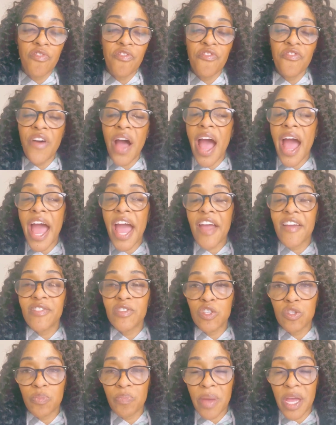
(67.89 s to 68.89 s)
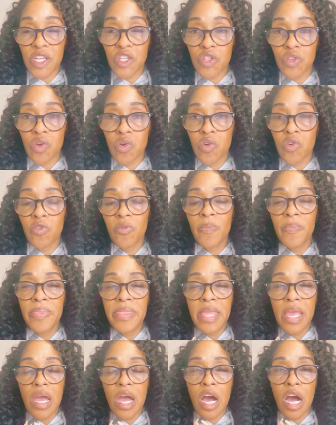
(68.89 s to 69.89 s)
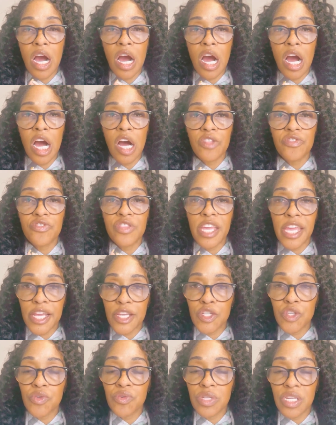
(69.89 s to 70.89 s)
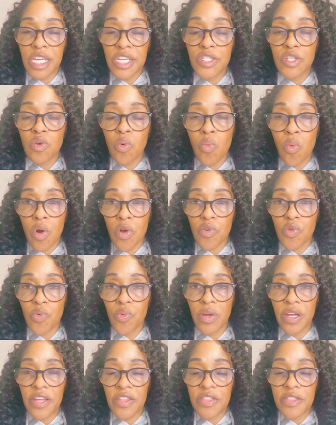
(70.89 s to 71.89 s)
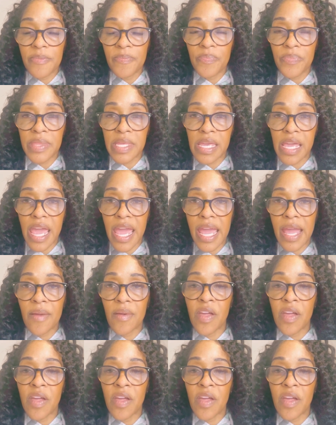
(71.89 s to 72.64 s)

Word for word: five special uh, things you need to work with, okay?